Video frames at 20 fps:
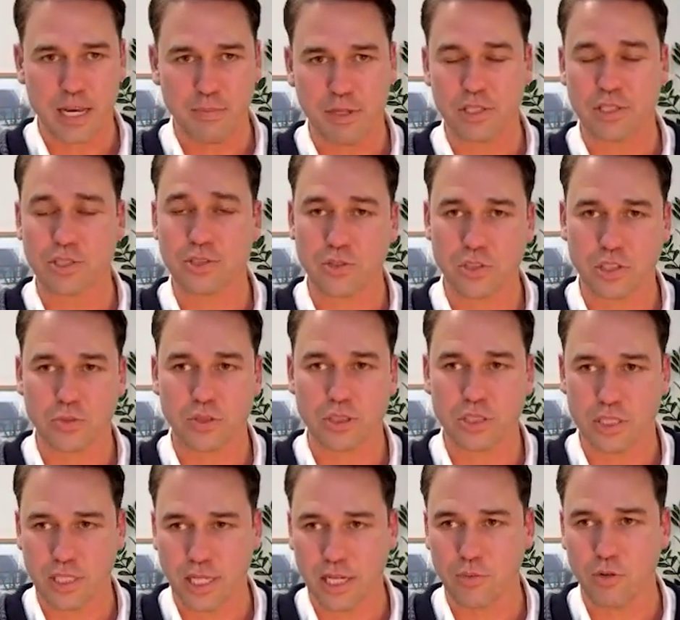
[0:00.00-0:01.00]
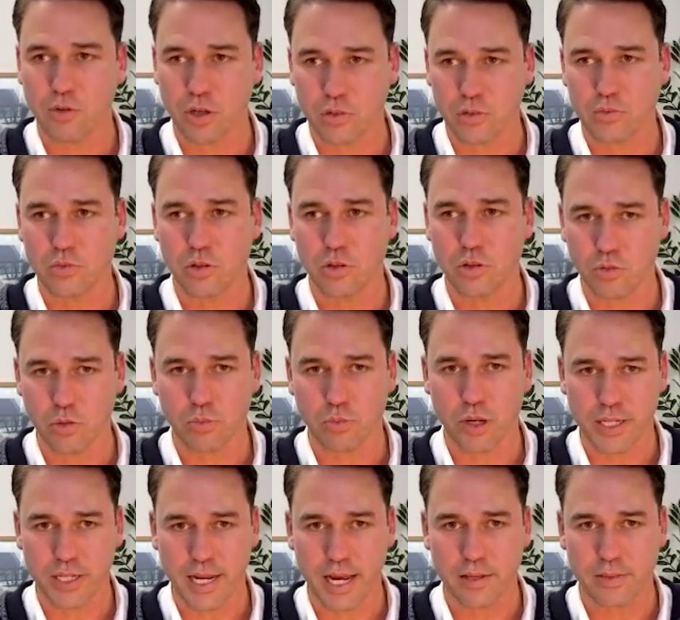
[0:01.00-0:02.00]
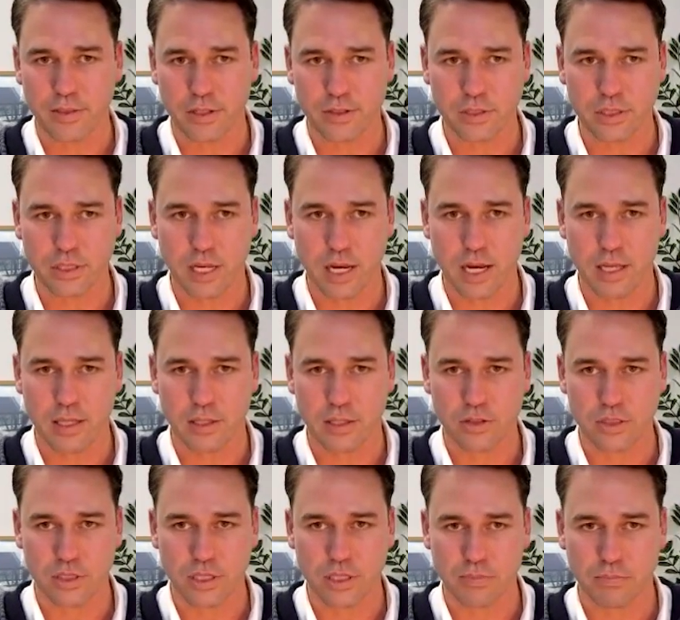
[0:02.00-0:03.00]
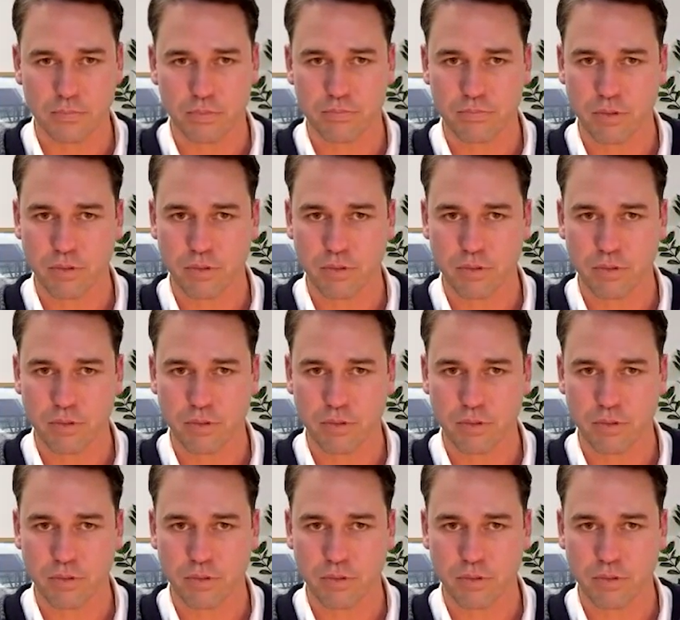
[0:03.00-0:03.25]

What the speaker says: but as soon as we see it, we'll bring down those lead